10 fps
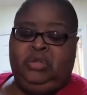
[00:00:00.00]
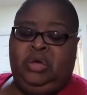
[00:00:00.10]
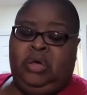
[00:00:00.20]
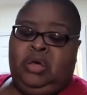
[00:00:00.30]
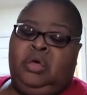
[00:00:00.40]

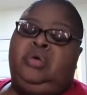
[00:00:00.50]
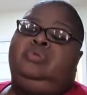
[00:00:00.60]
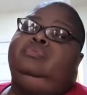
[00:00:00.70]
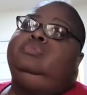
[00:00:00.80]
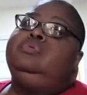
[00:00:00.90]
the
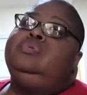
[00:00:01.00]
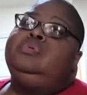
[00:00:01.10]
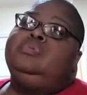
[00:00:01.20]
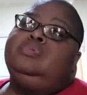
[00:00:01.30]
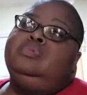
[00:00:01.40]

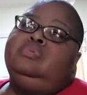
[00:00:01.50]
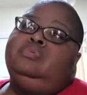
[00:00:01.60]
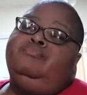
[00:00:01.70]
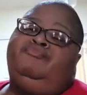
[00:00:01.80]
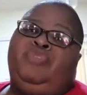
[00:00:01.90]

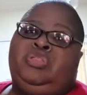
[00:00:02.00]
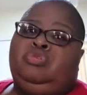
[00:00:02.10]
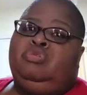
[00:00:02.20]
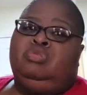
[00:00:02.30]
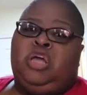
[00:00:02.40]

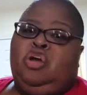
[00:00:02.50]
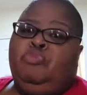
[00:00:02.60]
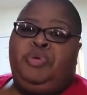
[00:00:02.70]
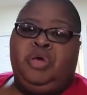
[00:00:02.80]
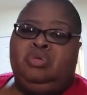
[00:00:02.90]
physical
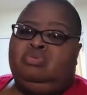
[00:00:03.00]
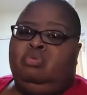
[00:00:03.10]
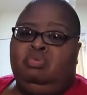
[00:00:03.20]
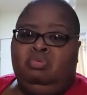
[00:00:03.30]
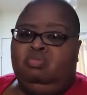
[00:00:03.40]
therapists
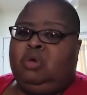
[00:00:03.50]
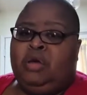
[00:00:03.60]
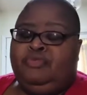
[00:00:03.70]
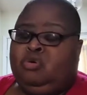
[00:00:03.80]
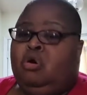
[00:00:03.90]
or
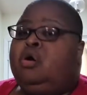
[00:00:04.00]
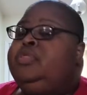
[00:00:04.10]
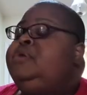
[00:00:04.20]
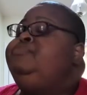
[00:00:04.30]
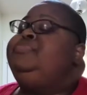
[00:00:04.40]
whatever you
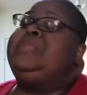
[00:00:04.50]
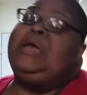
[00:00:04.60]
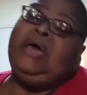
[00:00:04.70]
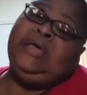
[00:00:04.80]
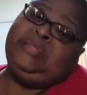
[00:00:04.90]
call them,
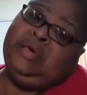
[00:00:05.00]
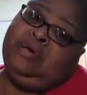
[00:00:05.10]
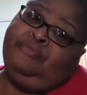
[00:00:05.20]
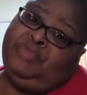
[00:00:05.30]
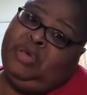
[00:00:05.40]
they had to
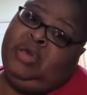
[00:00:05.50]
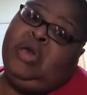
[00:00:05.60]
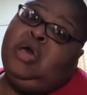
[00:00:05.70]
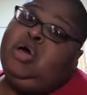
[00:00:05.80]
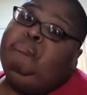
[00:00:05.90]
help
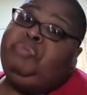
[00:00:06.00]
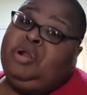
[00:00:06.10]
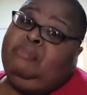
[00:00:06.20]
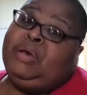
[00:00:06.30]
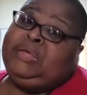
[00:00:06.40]
me
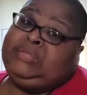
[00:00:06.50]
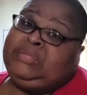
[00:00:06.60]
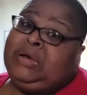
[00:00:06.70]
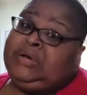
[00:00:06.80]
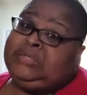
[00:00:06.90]
put on my
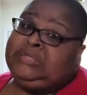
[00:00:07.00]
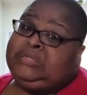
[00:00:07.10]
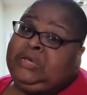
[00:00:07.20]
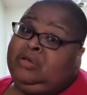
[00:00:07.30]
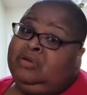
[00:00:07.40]
socks and
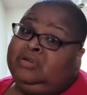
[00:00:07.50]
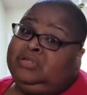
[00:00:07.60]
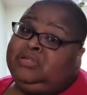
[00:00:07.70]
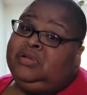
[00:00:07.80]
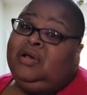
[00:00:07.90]

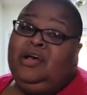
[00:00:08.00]
sneakers.